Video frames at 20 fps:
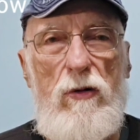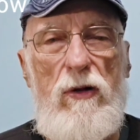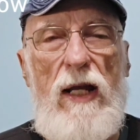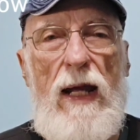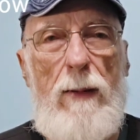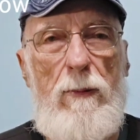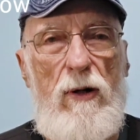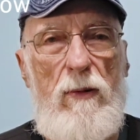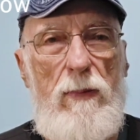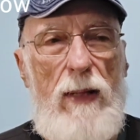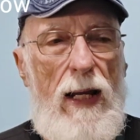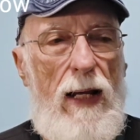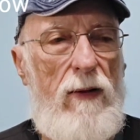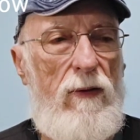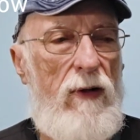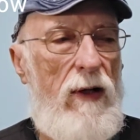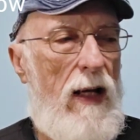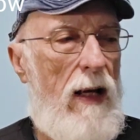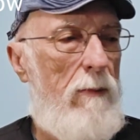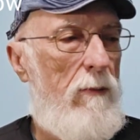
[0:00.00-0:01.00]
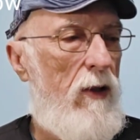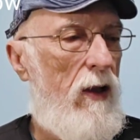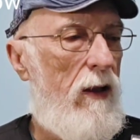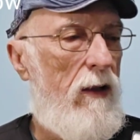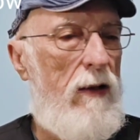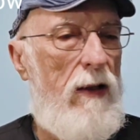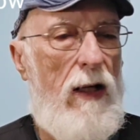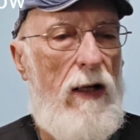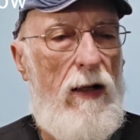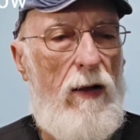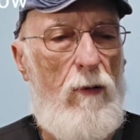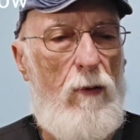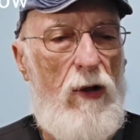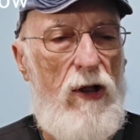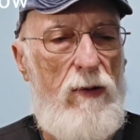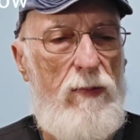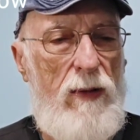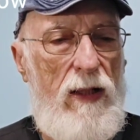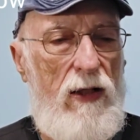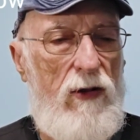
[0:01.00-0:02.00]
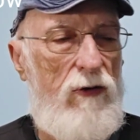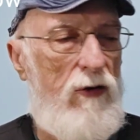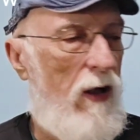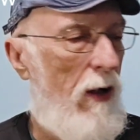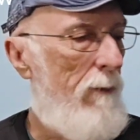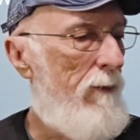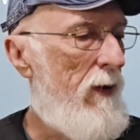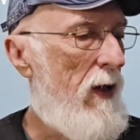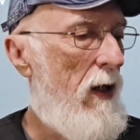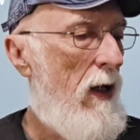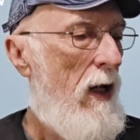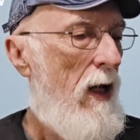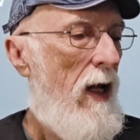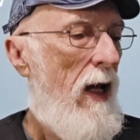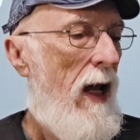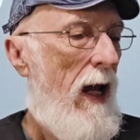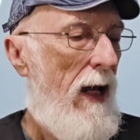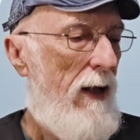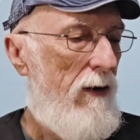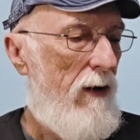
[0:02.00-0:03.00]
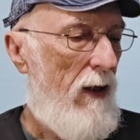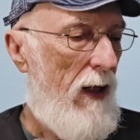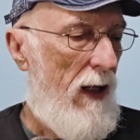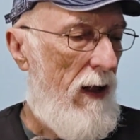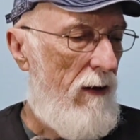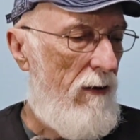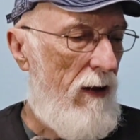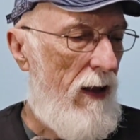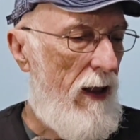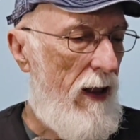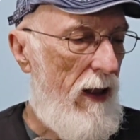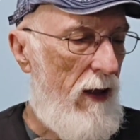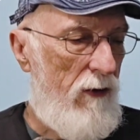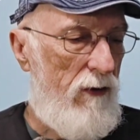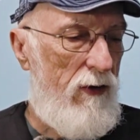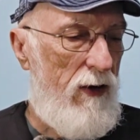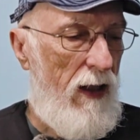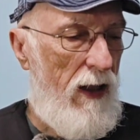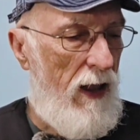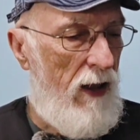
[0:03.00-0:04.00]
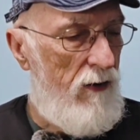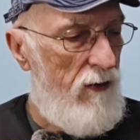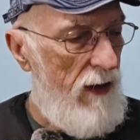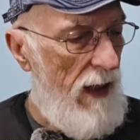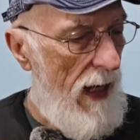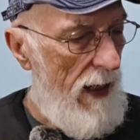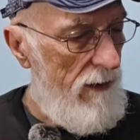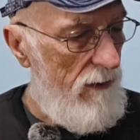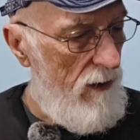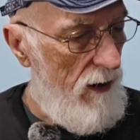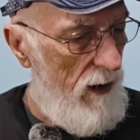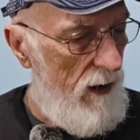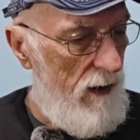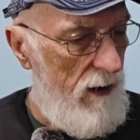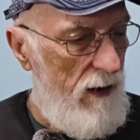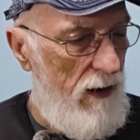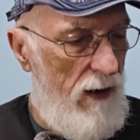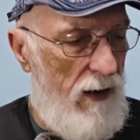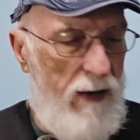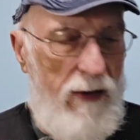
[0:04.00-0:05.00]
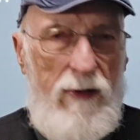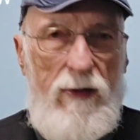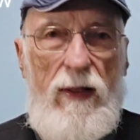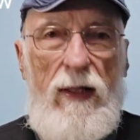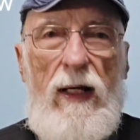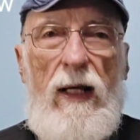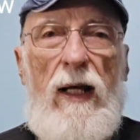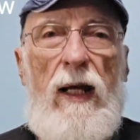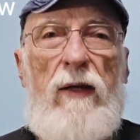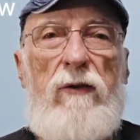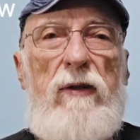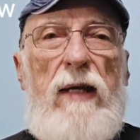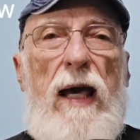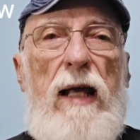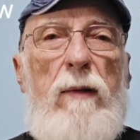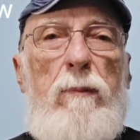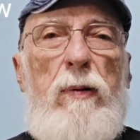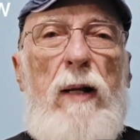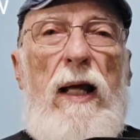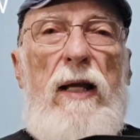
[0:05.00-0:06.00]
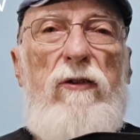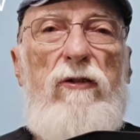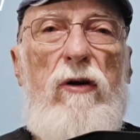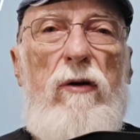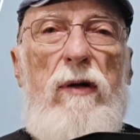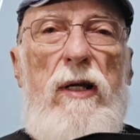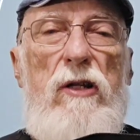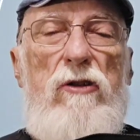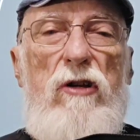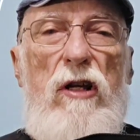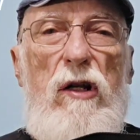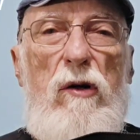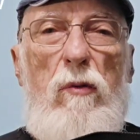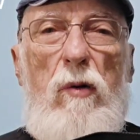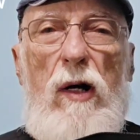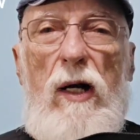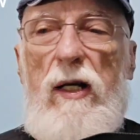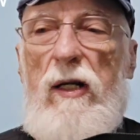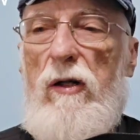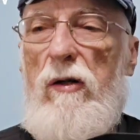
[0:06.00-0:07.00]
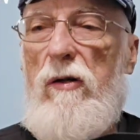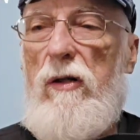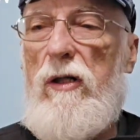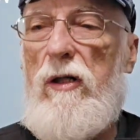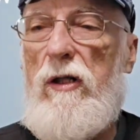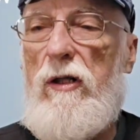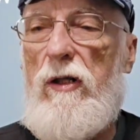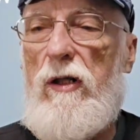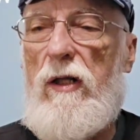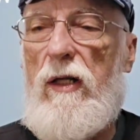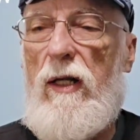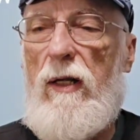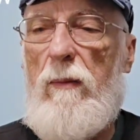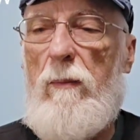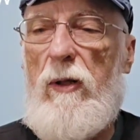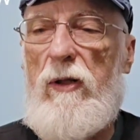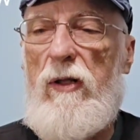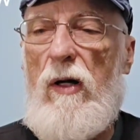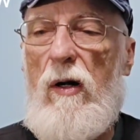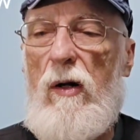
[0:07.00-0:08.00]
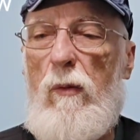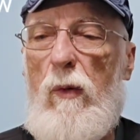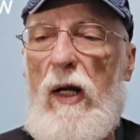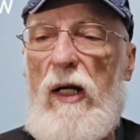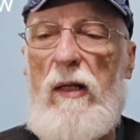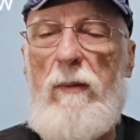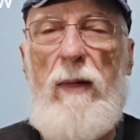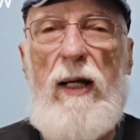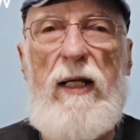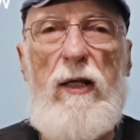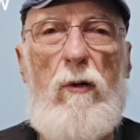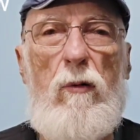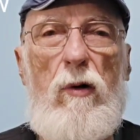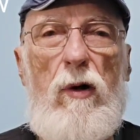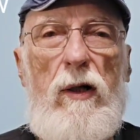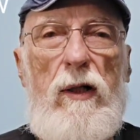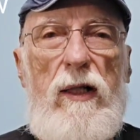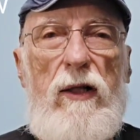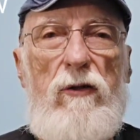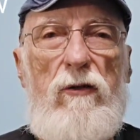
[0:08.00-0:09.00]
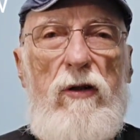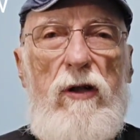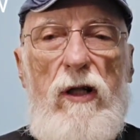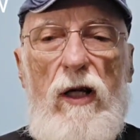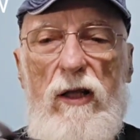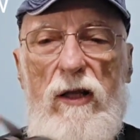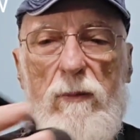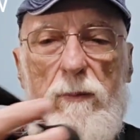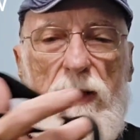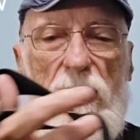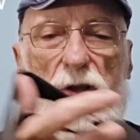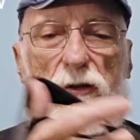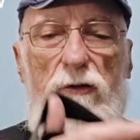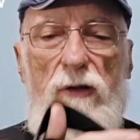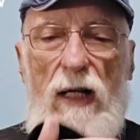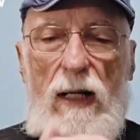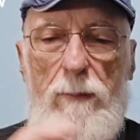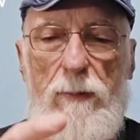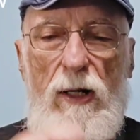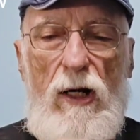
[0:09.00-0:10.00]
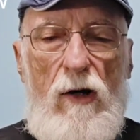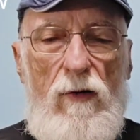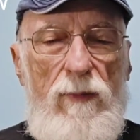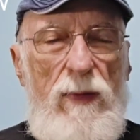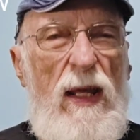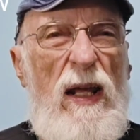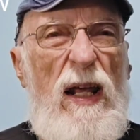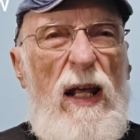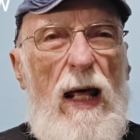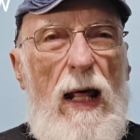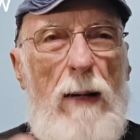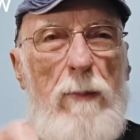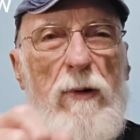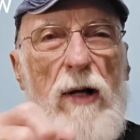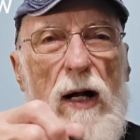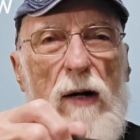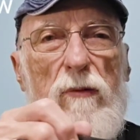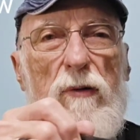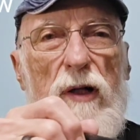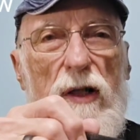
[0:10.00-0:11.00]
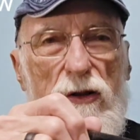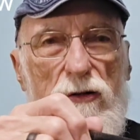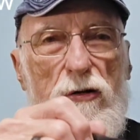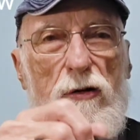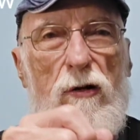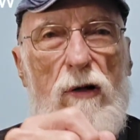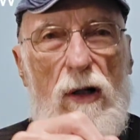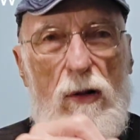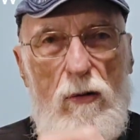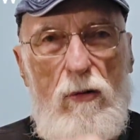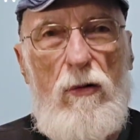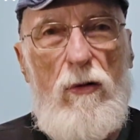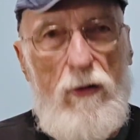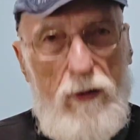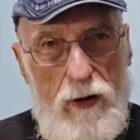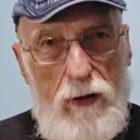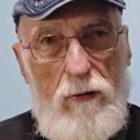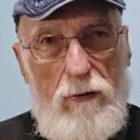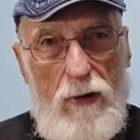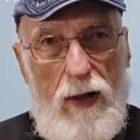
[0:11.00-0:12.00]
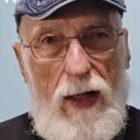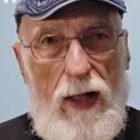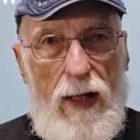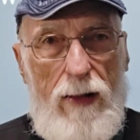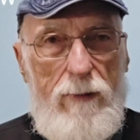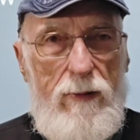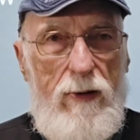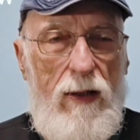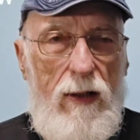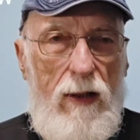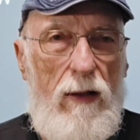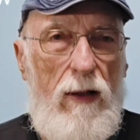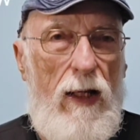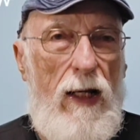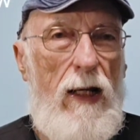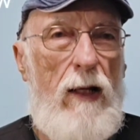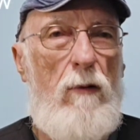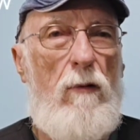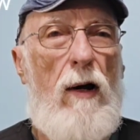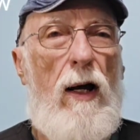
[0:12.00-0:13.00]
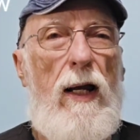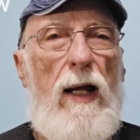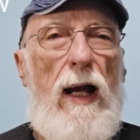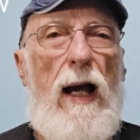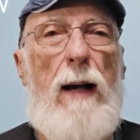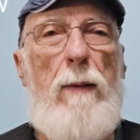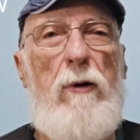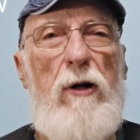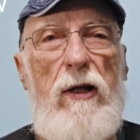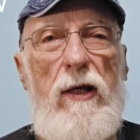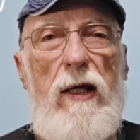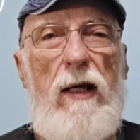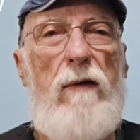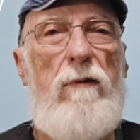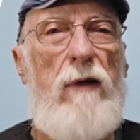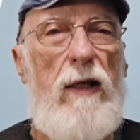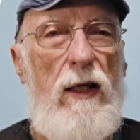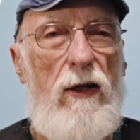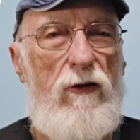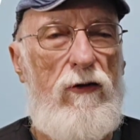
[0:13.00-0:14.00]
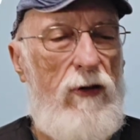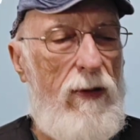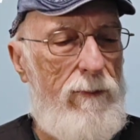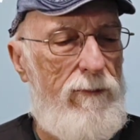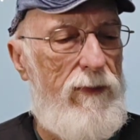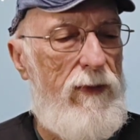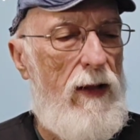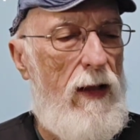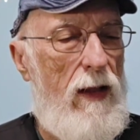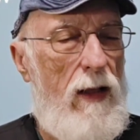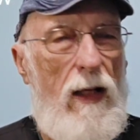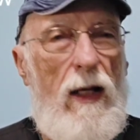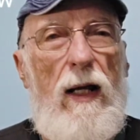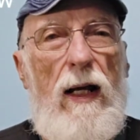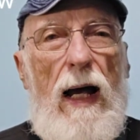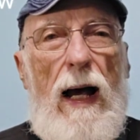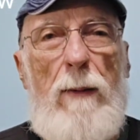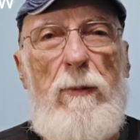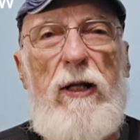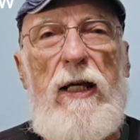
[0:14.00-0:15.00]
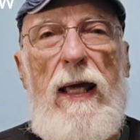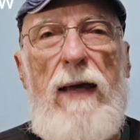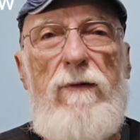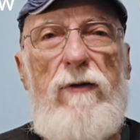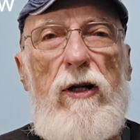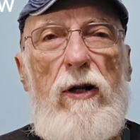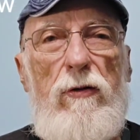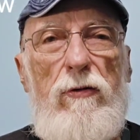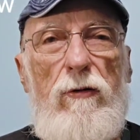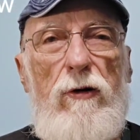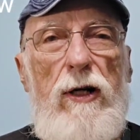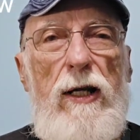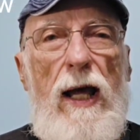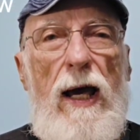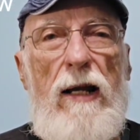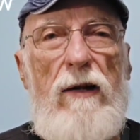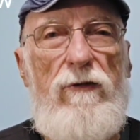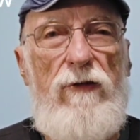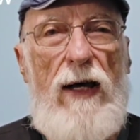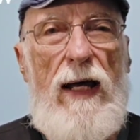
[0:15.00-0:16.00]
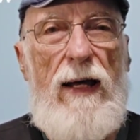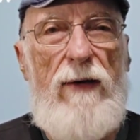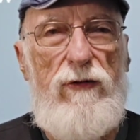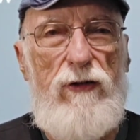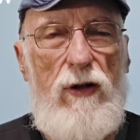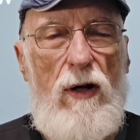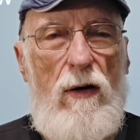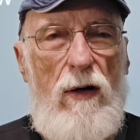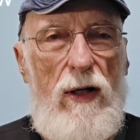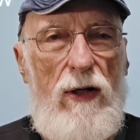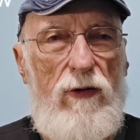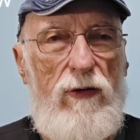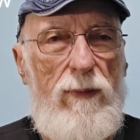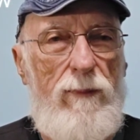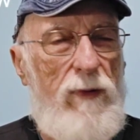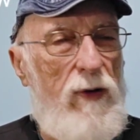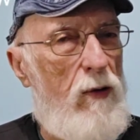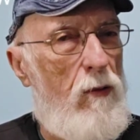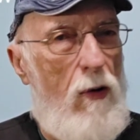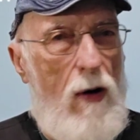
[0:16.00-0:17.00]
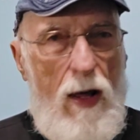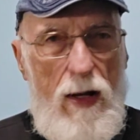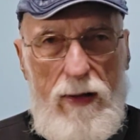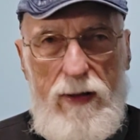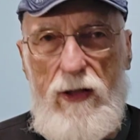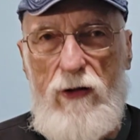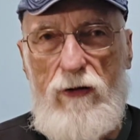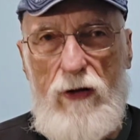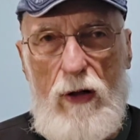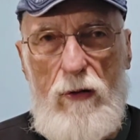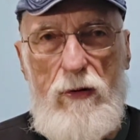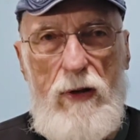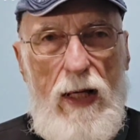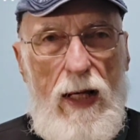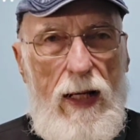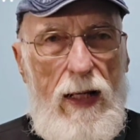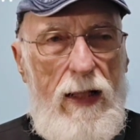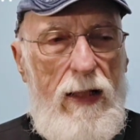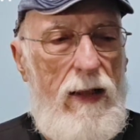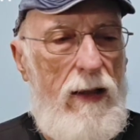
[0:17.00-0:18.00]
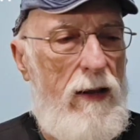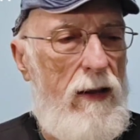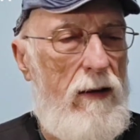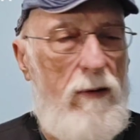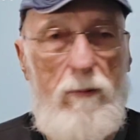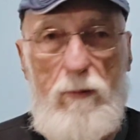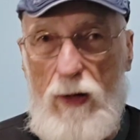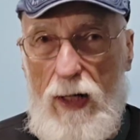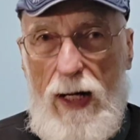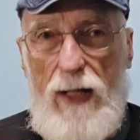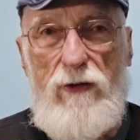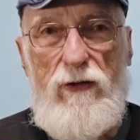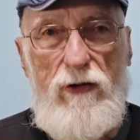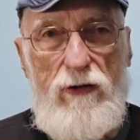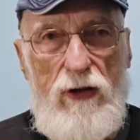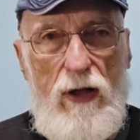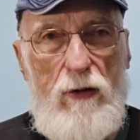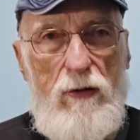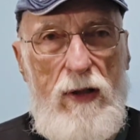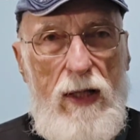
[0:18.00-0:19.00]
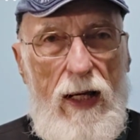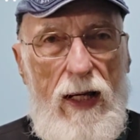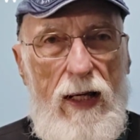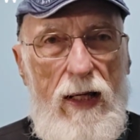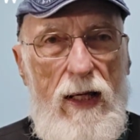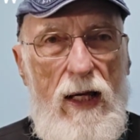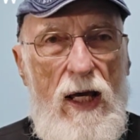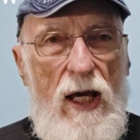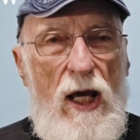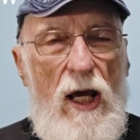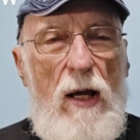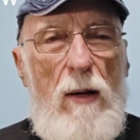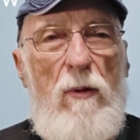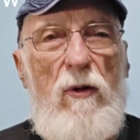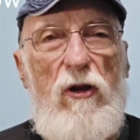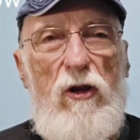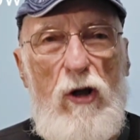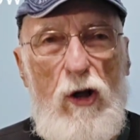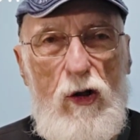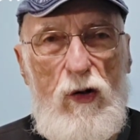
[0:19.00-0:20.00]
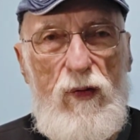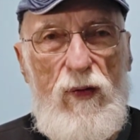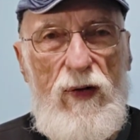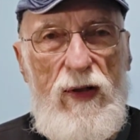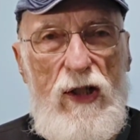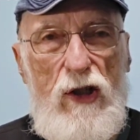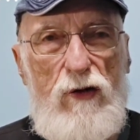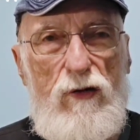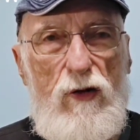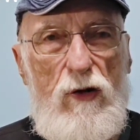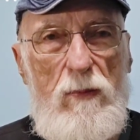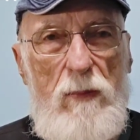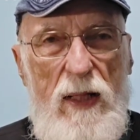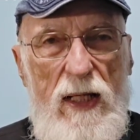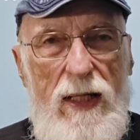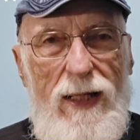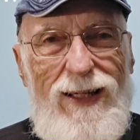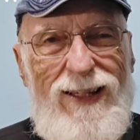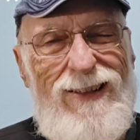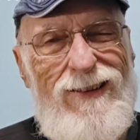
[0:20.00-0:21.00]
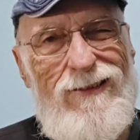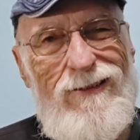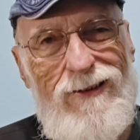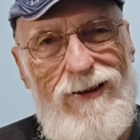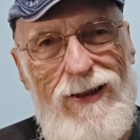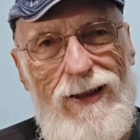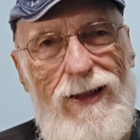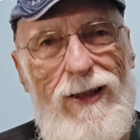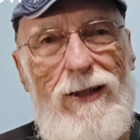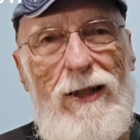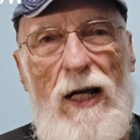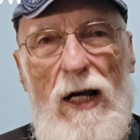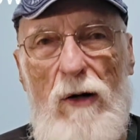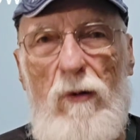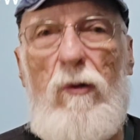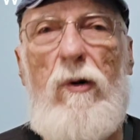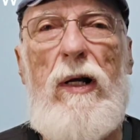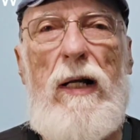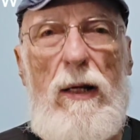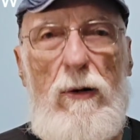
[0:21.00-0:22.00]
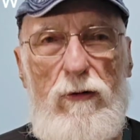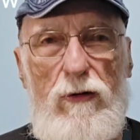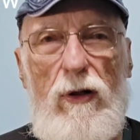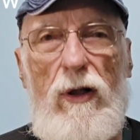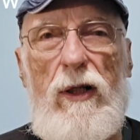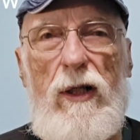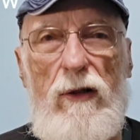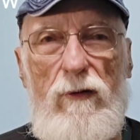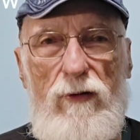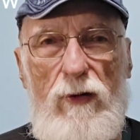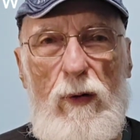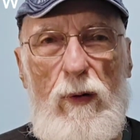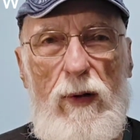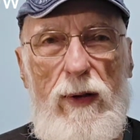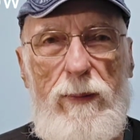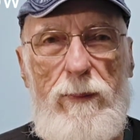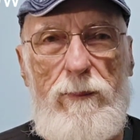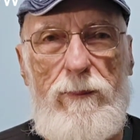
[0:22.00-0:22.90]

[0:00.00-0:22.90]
camera bag that I'm carrying with me. So, and the thing is, it's got a place on each end where I can do a hook, but the only way I can make it work is to cut the big strap off. I'm not really sure I want to do that. Anyway, I'm going to give it a 3 out of 5 stars. Quality's okay. Price is okay. Usefulness for me, and not what I was looking for.